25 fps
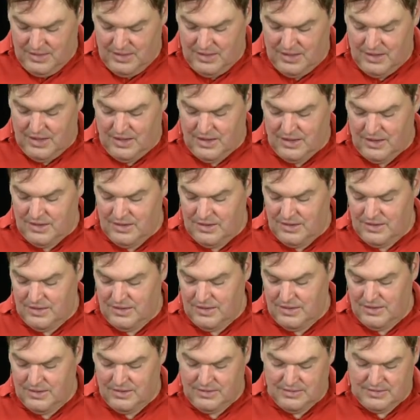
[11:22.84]
And
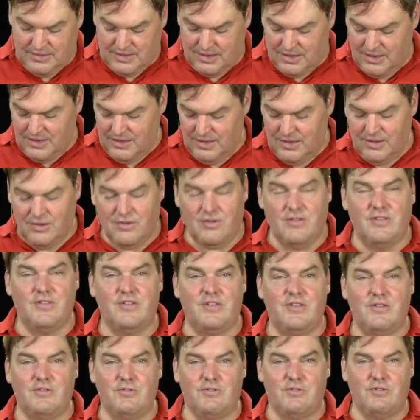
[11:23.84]
suddenly all the
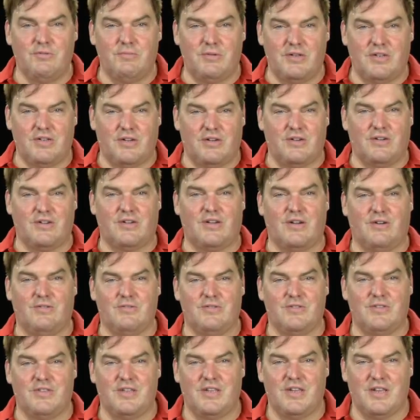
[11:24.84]
YouTube
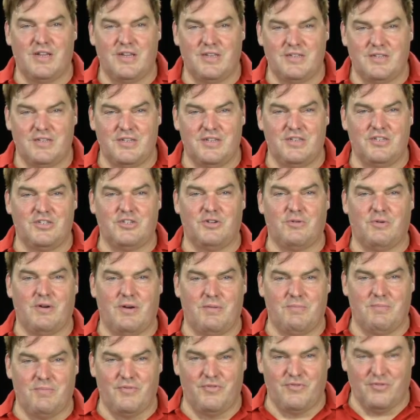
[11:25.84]
accounts that I didn't show
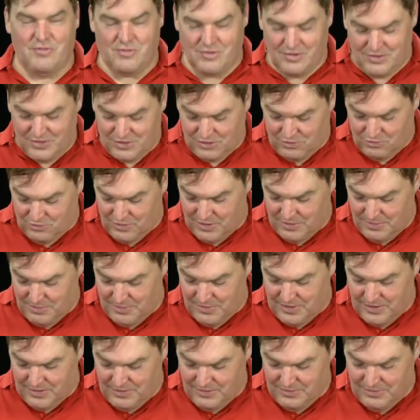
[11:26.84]
up before show up
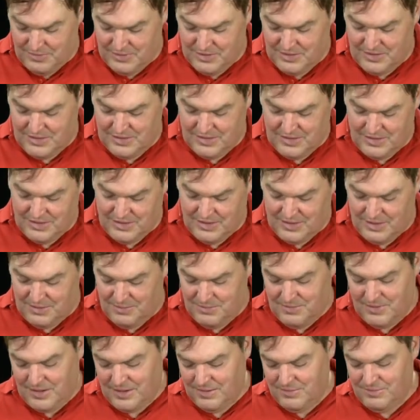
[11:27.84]
now, but
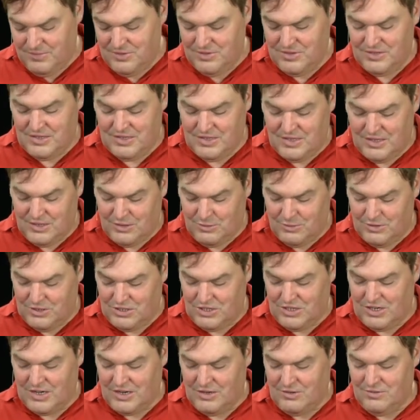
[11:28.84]
I'm using the
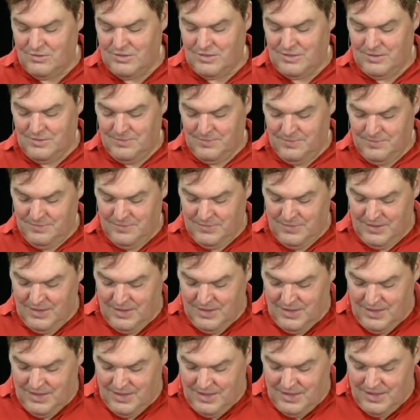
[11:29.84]
Twitch account.
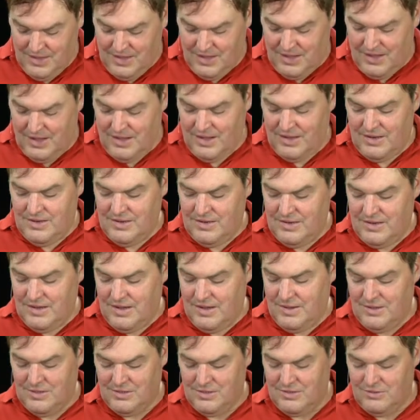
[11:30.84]
And
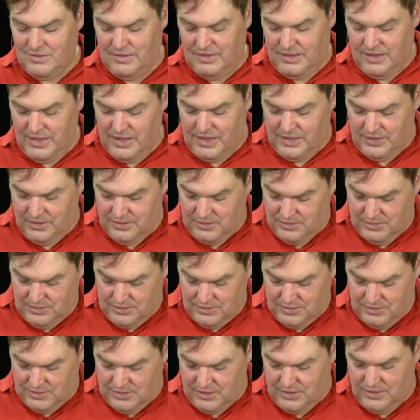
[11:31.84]

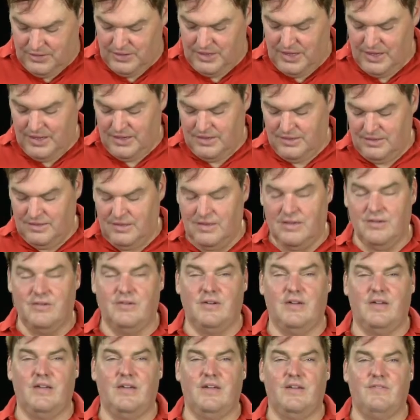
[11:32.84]
oh yeah, now
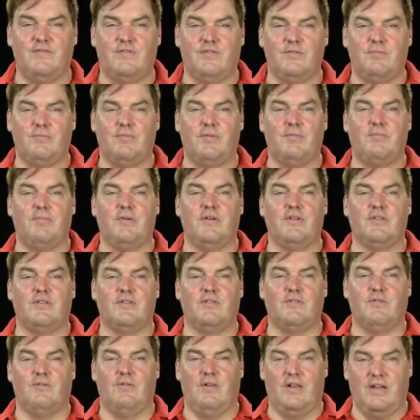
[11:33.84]
I have to prepare to
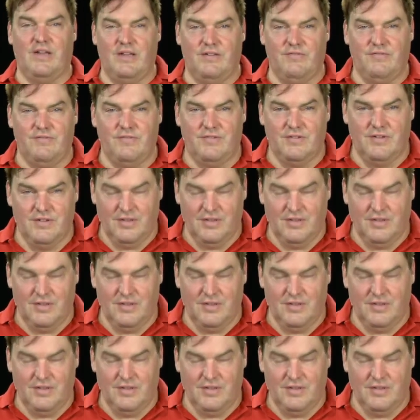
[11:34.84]
go live.